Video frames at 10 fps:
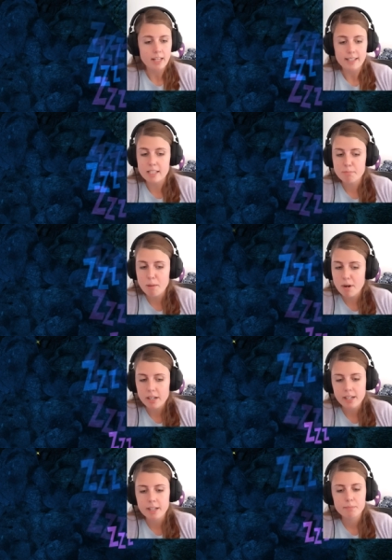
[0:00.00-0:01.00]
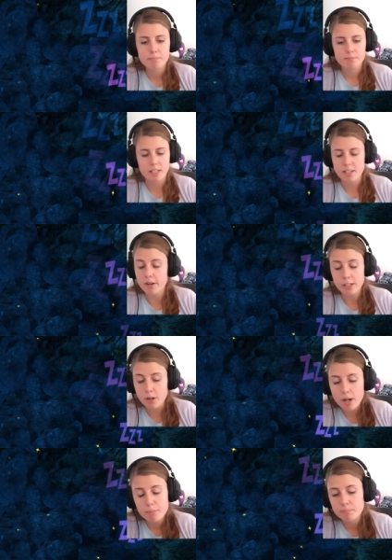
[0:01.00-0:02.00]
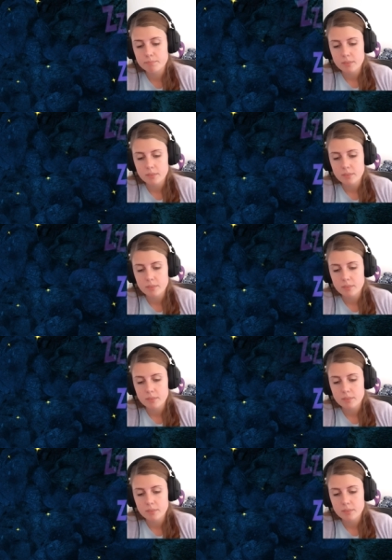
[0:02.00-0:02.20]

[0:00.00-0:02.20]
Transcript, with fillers: That's my mudcake. That's how I know him.